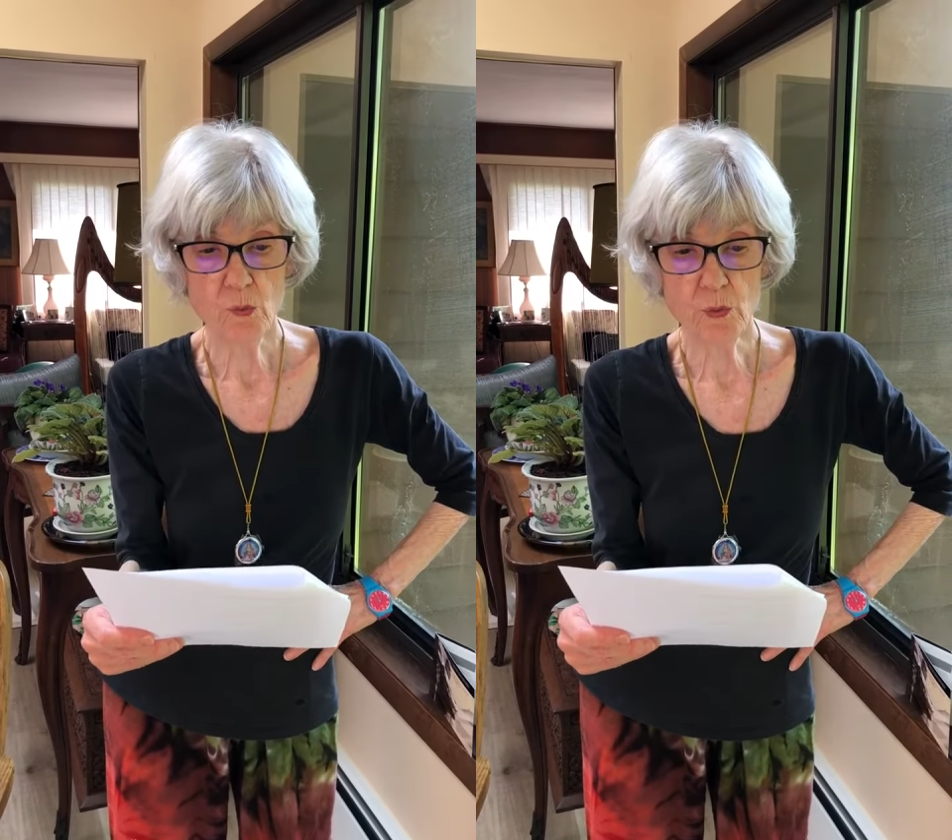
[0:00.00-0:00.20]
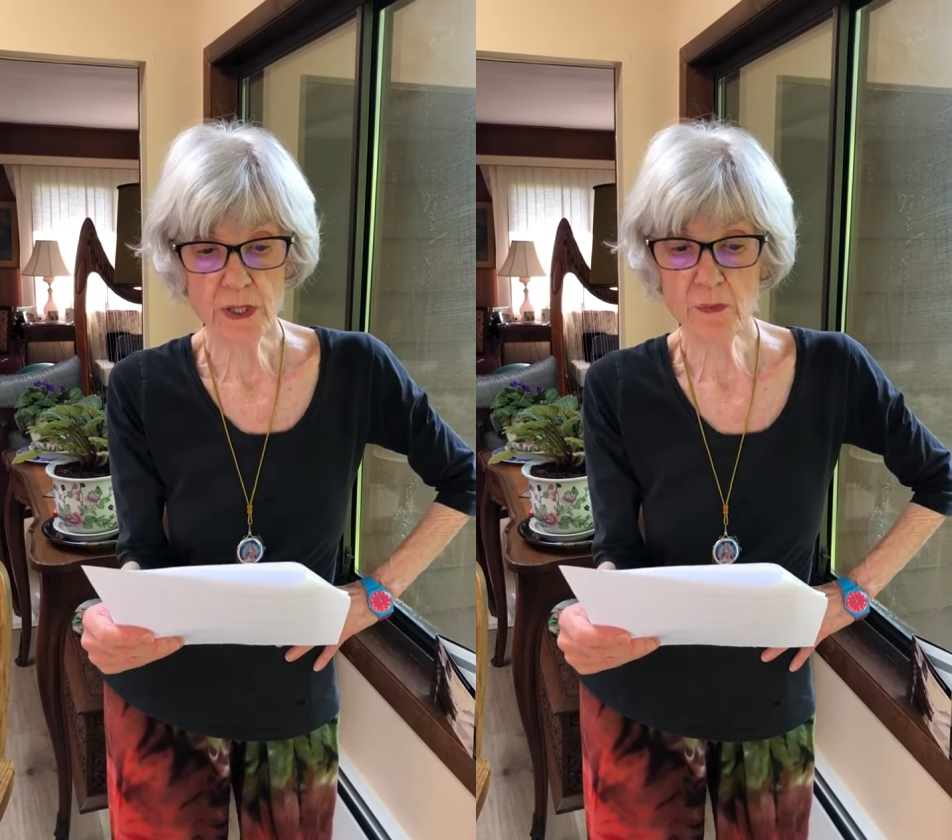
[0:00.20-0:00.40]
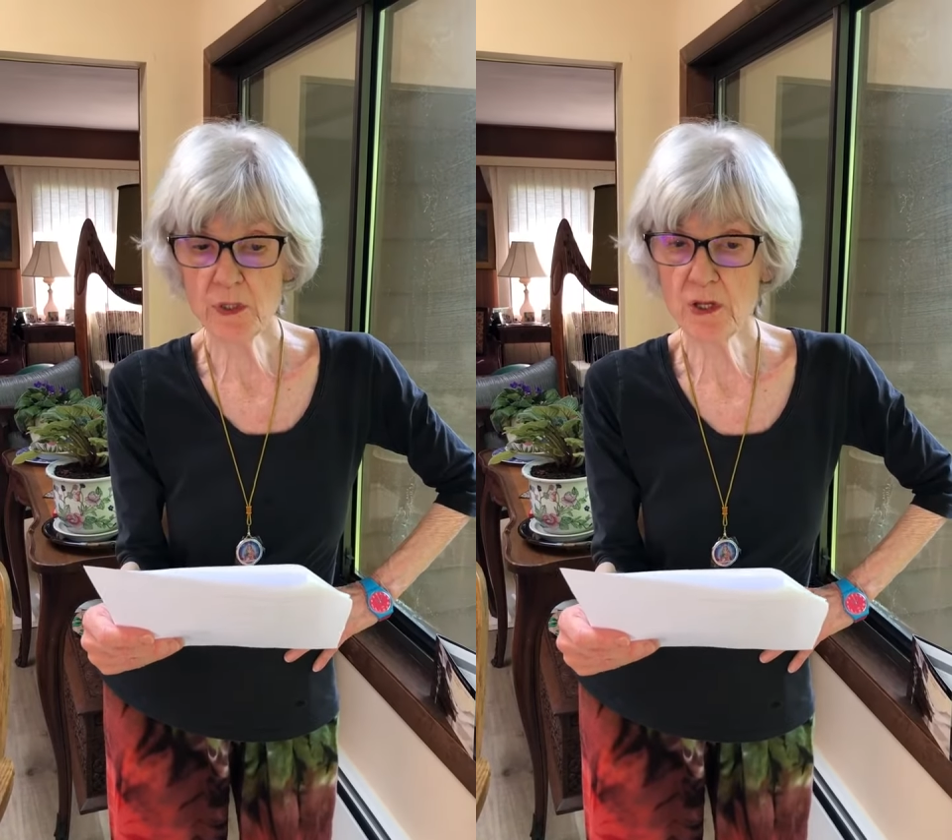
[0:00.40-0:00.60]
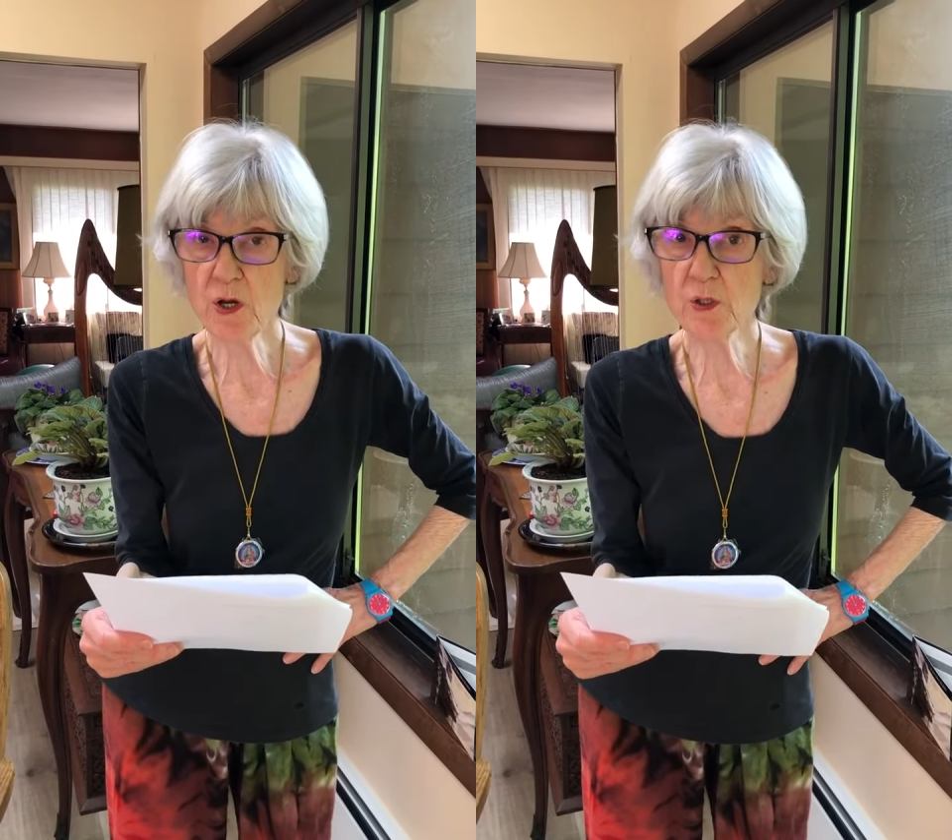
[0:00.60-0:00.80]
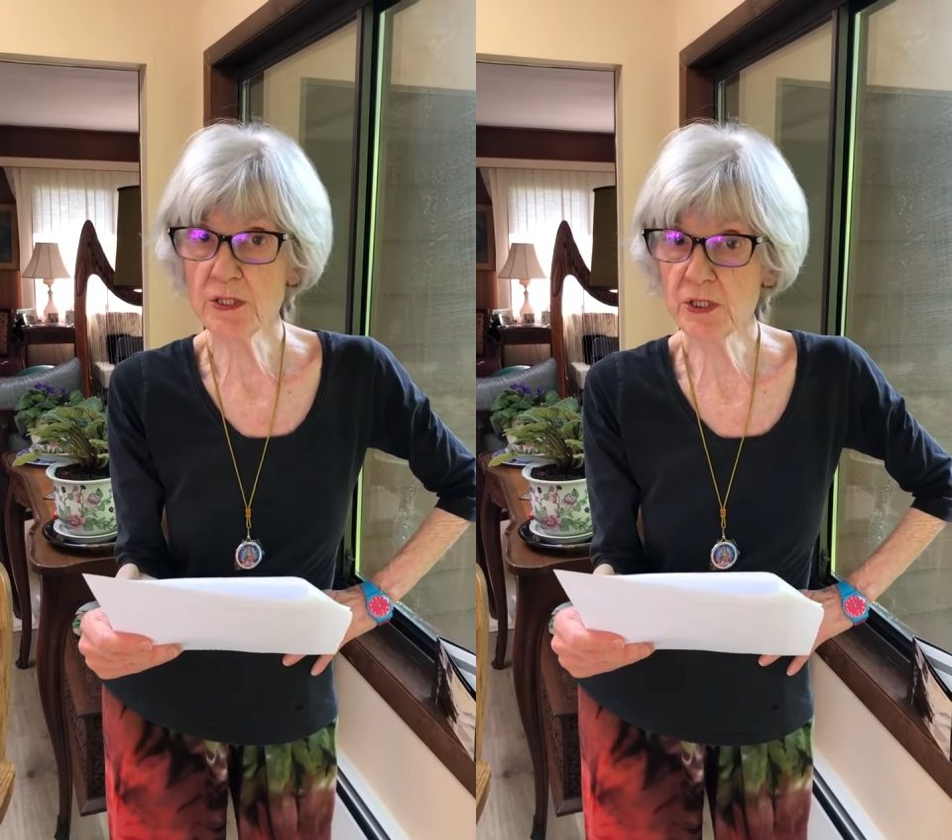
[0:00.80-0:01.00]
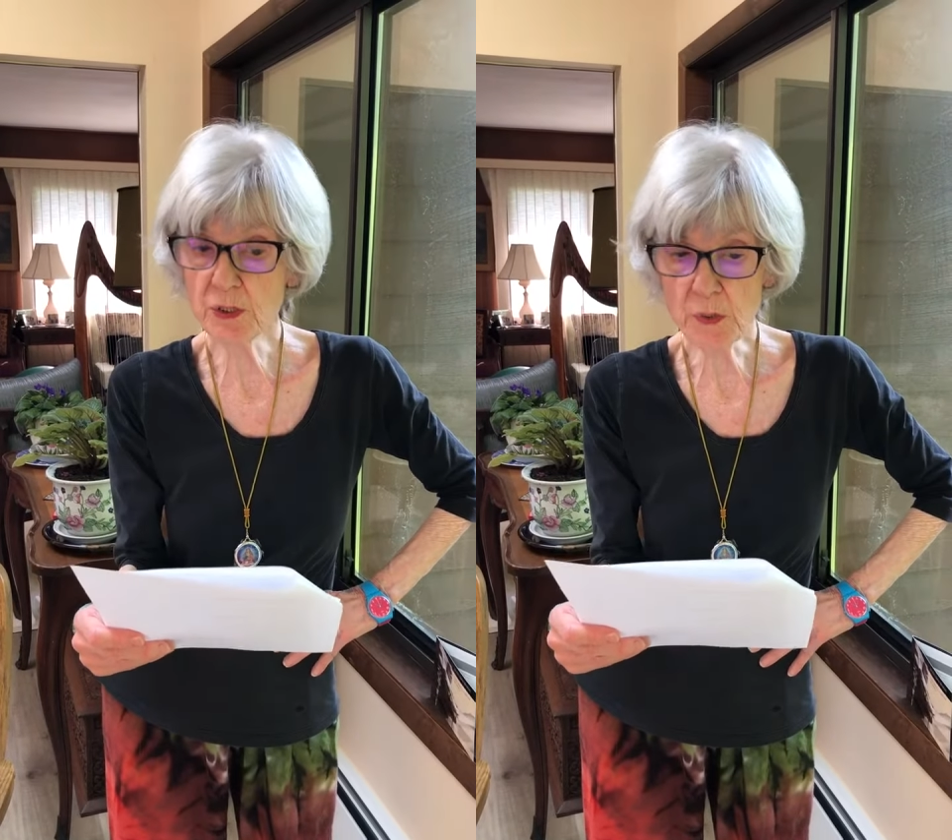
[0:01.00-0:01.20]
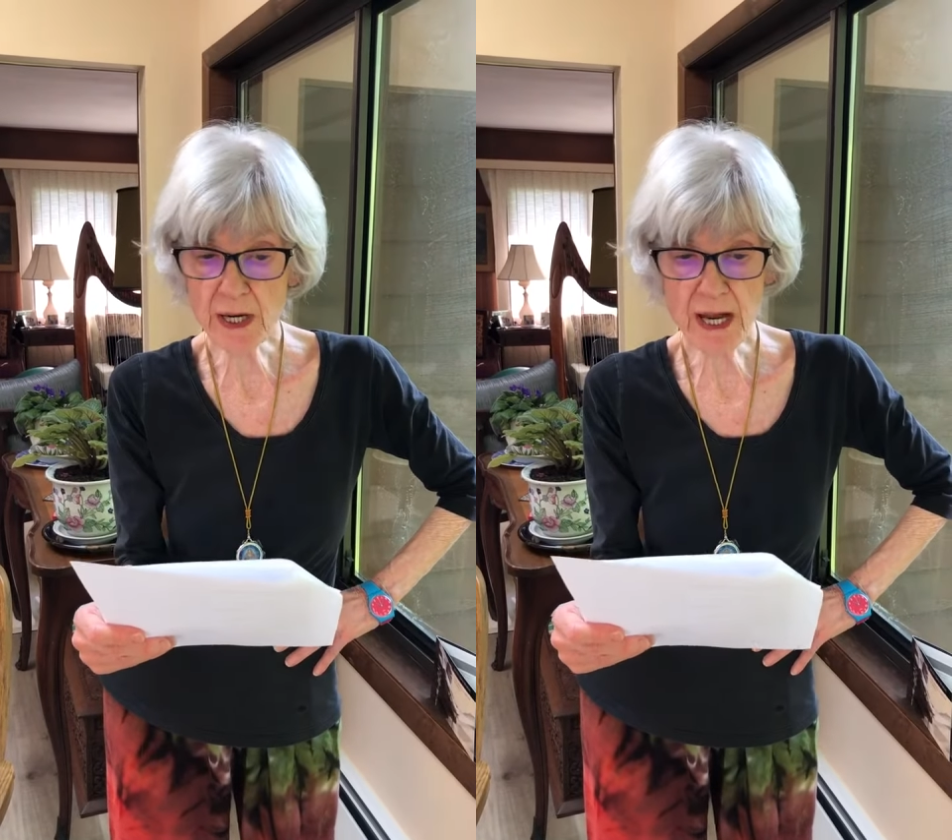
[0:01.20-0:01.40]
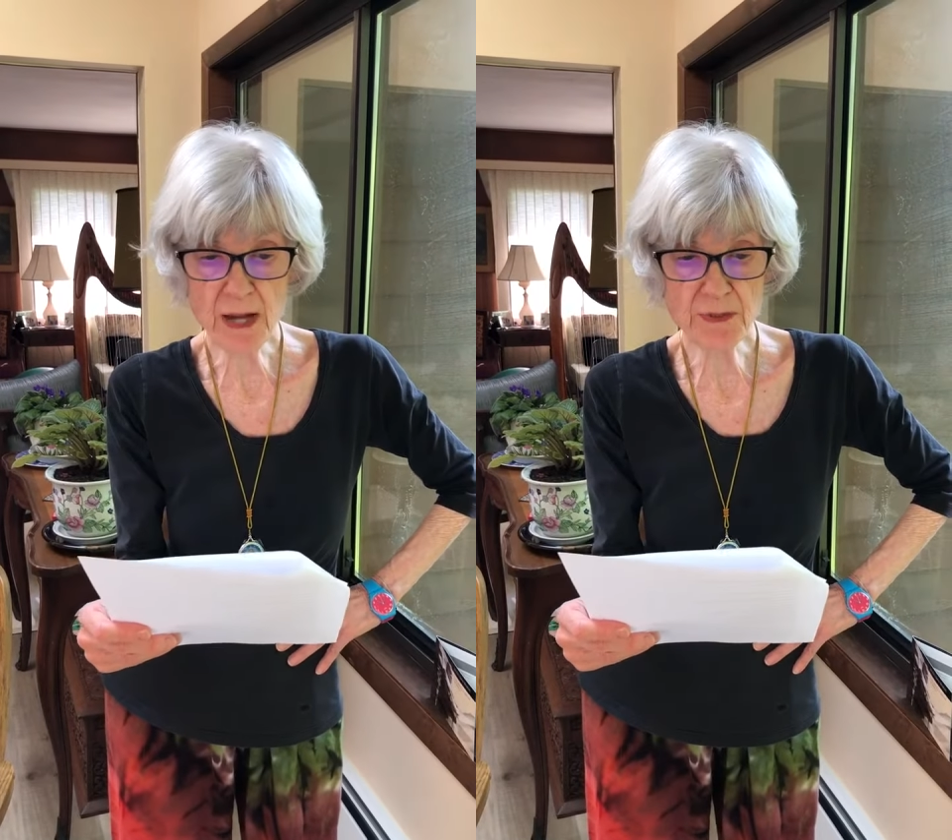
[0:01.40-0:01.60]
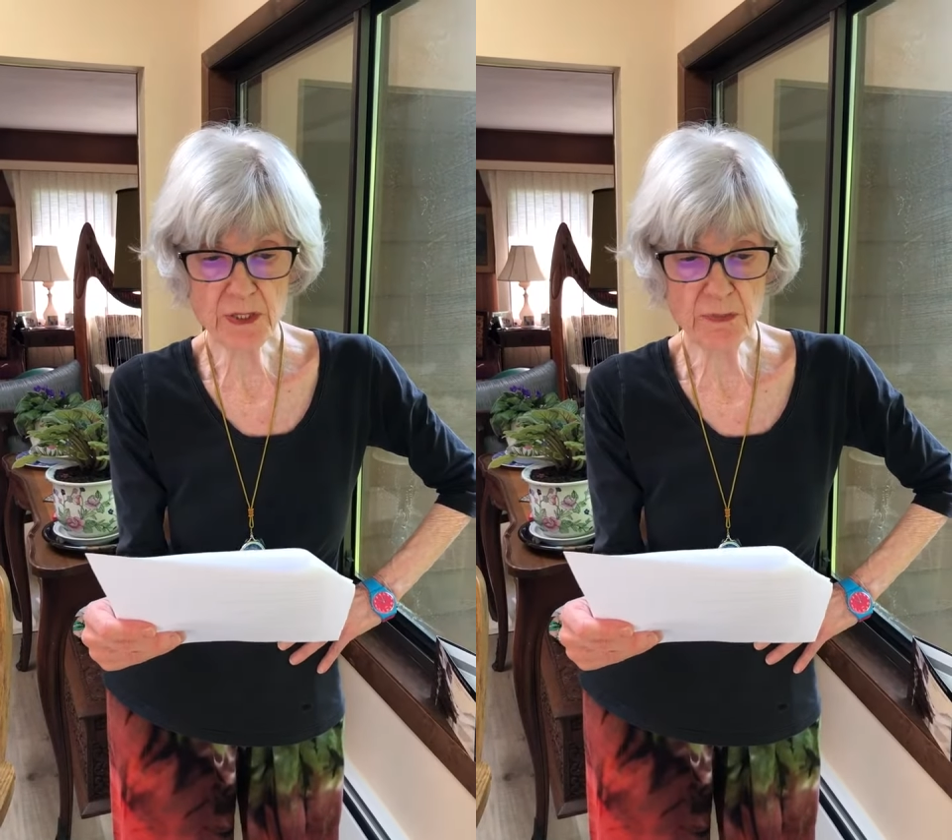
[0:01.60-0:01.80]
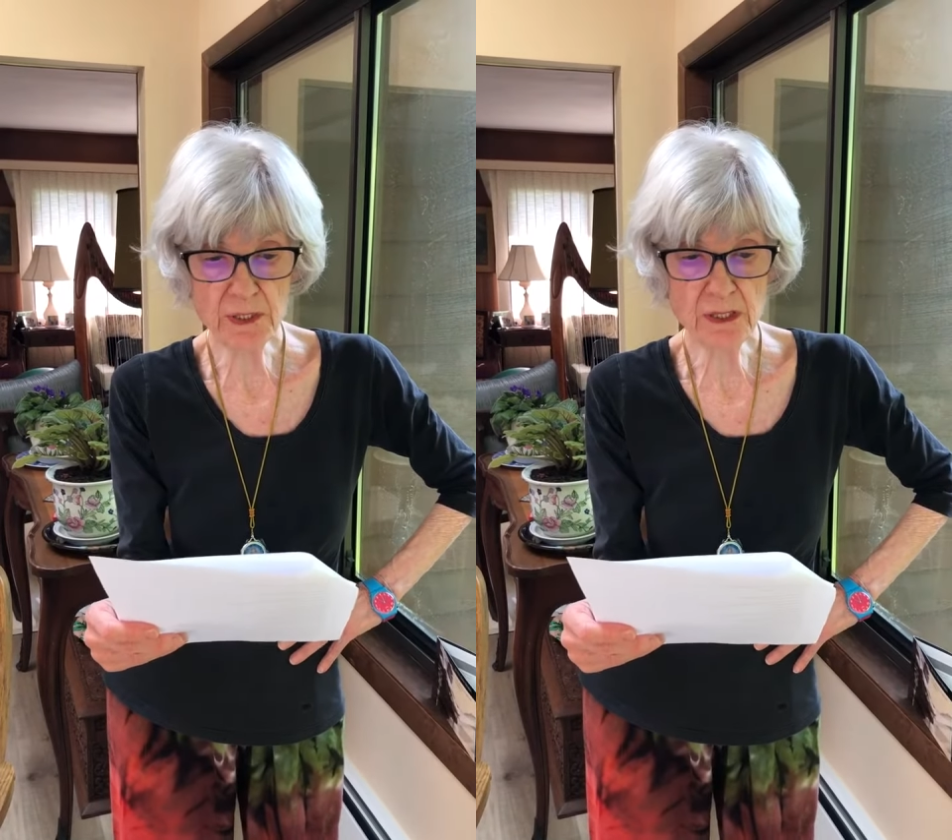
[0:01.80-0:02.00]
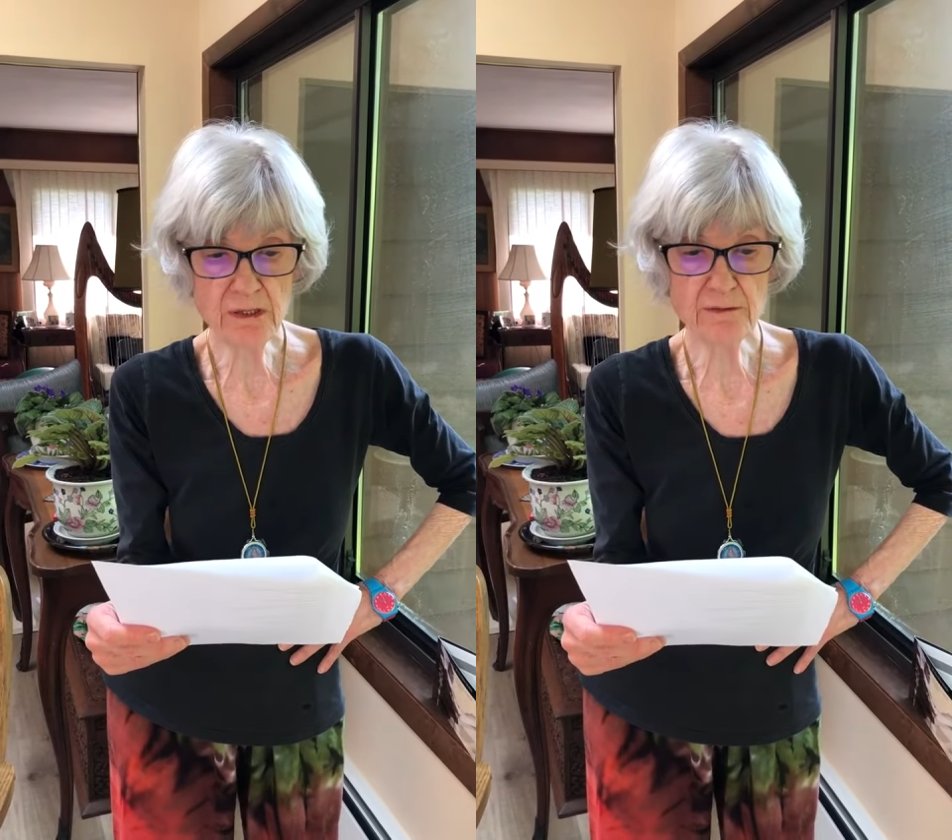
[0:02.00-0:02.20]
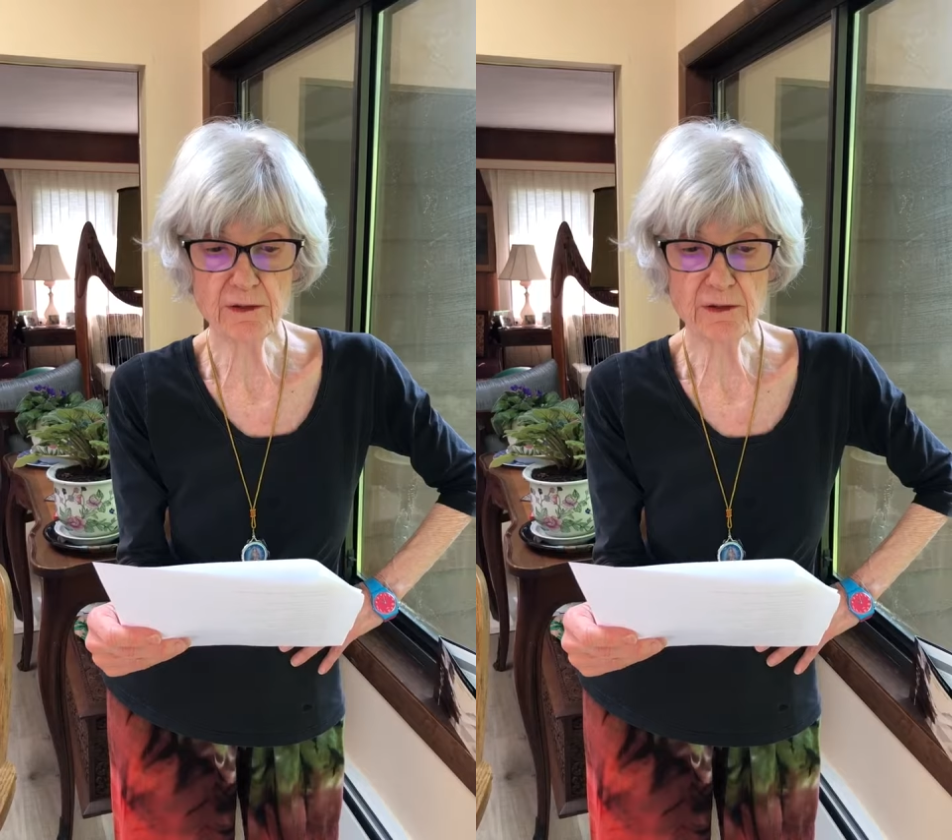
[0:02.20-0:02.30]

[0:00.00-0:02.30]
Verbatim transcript: We will hold you accountable